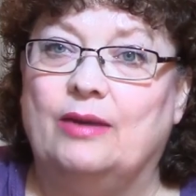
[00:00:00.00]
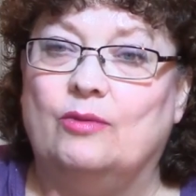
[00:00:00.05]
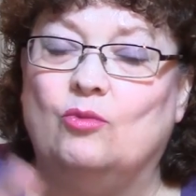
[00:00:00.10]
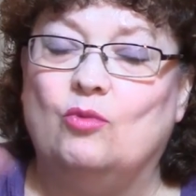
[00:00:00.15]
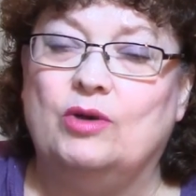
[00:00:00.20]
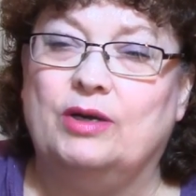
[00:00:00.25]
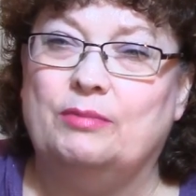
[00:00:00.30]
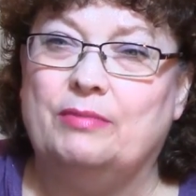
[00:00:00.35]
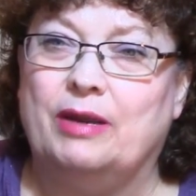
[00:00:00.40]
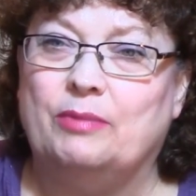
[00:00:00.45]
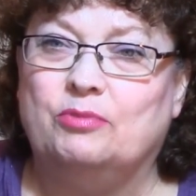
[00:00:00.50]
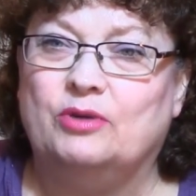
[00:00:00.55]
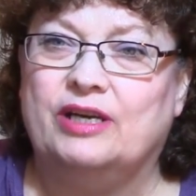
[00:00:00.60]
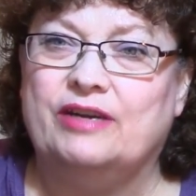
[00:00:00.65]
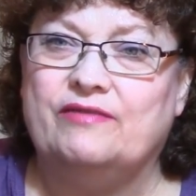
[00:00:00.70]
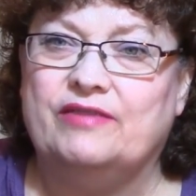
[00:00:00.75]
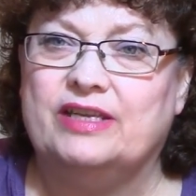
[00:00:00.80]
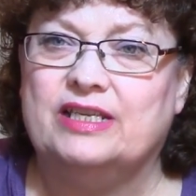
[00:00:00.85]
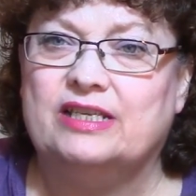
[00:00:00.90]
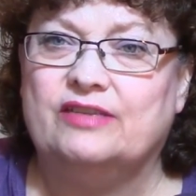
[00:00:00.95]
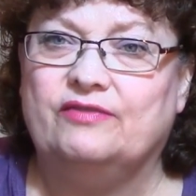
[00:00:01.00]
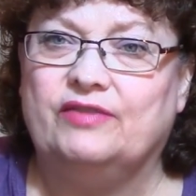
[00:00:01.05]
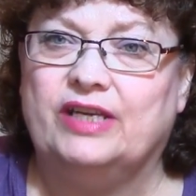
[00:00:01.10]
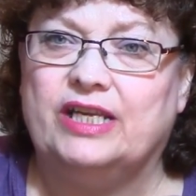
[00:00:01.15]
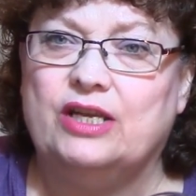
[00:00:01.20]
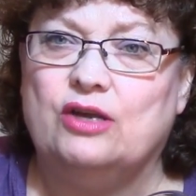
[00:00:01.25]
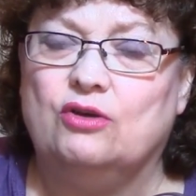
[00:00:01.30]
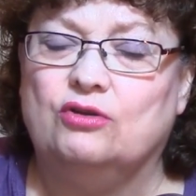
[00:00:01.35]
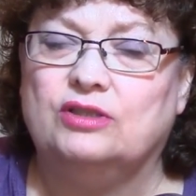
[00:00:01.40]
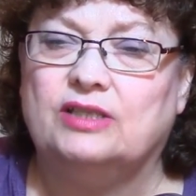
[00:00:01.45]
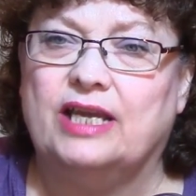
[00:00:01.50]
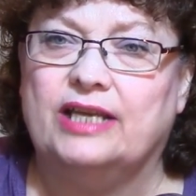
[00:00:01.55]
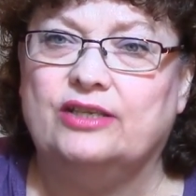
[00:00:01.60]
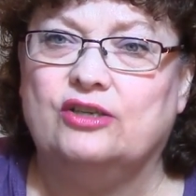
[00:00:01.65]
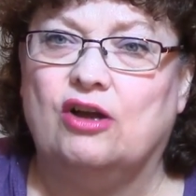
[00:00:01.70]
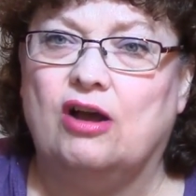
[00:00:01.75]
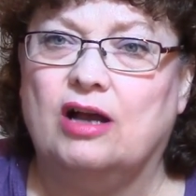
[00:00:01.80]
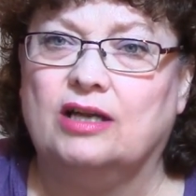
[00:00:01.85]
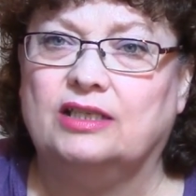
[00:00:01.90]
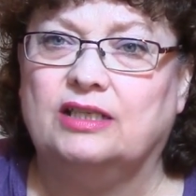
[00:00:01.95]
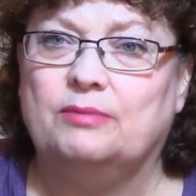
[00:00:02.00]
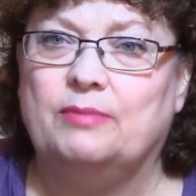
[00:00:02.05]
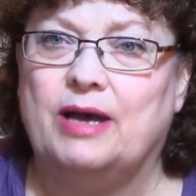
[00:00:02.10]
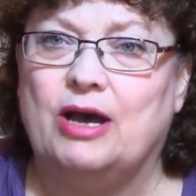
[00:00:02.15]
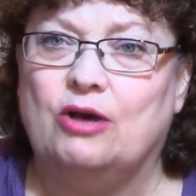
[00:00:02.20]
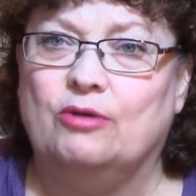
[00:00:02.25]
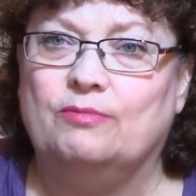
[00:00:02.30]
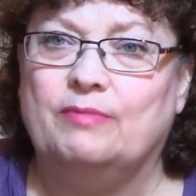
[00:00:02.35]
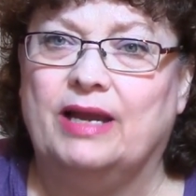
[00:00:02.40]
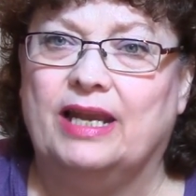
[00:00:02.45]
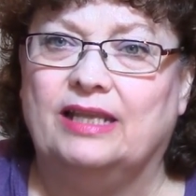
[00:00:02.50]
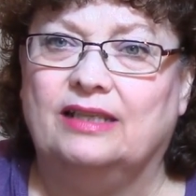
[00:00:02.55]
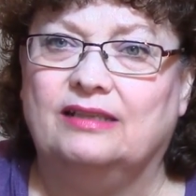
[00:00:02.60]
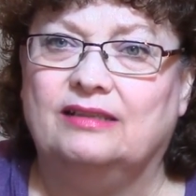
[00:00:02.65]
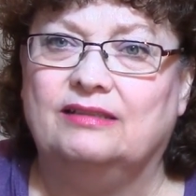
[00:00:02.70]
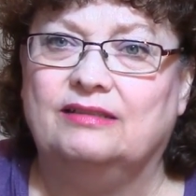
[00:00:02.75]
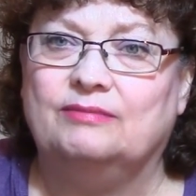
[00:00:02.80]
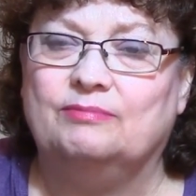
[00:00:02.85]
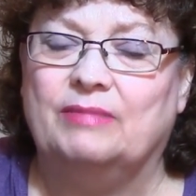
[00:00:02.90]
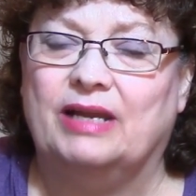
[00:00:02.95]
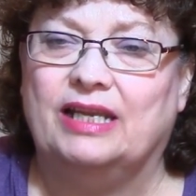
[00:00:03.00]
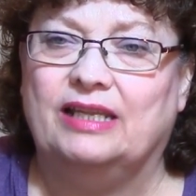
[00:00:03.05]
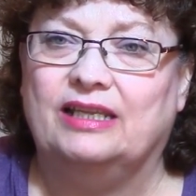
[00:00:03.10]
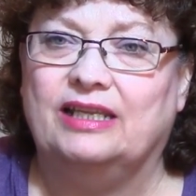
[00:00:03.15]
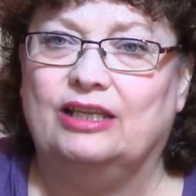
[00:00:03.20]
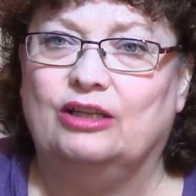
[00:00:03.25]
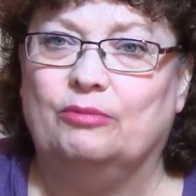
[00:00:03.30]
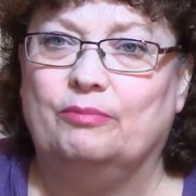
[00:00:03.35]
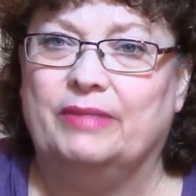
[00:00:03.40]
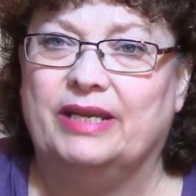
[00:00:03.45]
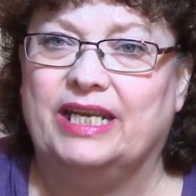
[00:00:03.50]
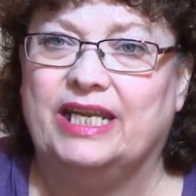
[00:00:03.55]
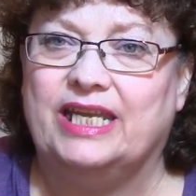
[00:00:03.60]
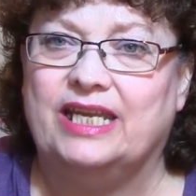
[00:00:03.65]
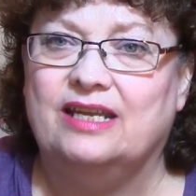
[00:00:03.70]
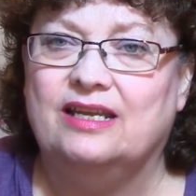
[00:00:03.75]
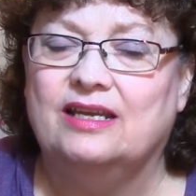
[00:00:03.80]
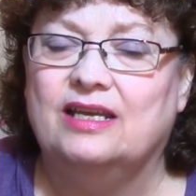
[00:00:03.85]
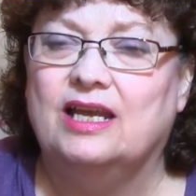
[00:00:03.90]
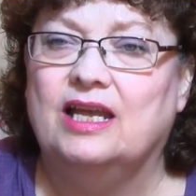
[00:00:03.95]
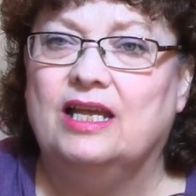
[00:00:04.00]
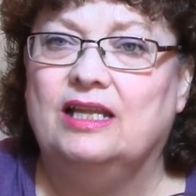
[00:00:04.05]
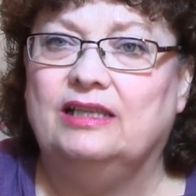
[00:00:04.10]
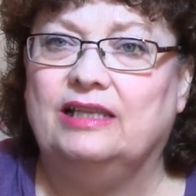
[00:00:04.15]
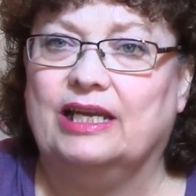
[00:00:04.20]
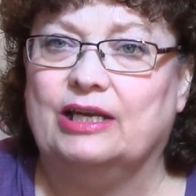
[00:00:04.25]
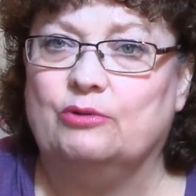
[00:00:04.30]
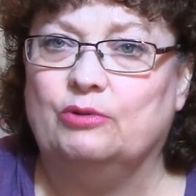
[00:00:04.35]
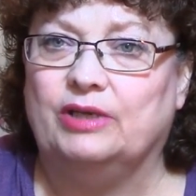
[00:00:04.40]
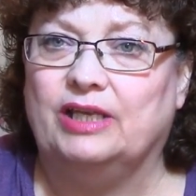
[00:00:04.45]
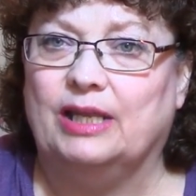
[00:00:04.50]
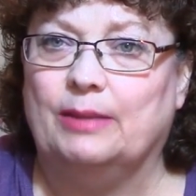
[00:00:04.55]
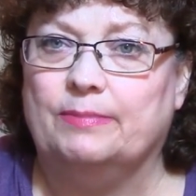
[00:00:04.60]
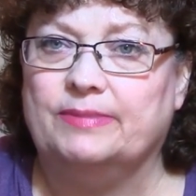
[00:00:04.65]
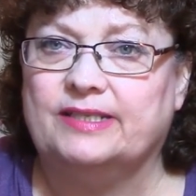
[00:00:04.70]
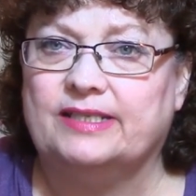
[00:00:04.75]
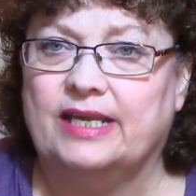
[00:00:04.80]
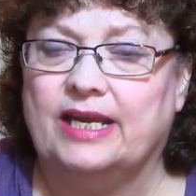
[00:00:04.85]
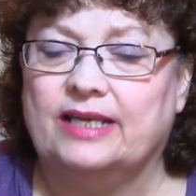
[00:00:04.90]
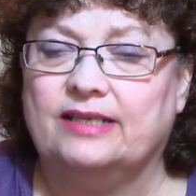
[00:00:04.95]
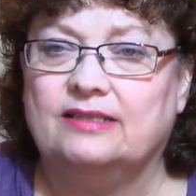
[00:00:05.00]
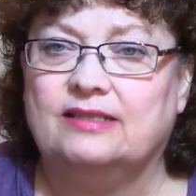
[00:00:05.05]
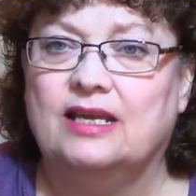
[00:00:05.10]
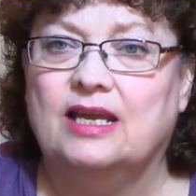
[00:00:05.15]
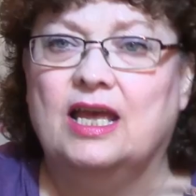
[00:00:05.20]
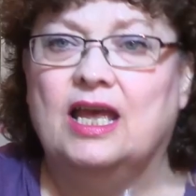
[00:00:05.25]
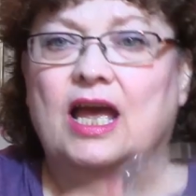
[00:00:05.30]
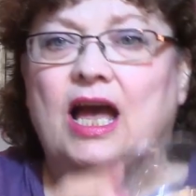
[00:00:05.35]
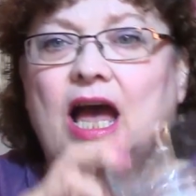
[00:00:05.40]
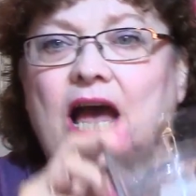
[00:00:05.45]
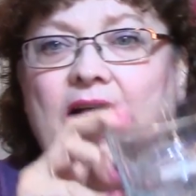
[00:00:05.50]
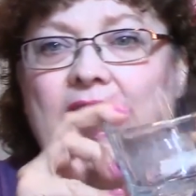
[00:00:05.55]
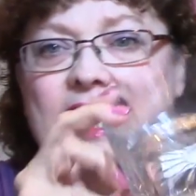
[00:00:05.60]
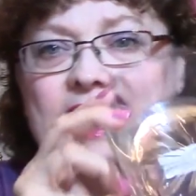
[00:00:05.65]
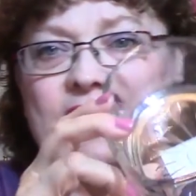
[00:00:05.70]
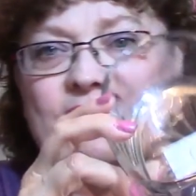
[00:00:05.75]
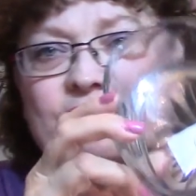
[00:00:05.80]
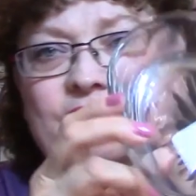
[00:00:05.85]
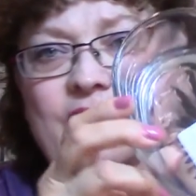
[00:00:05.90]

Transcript: one of my previous videos I talked about my my little mini liquid lipsticks. I have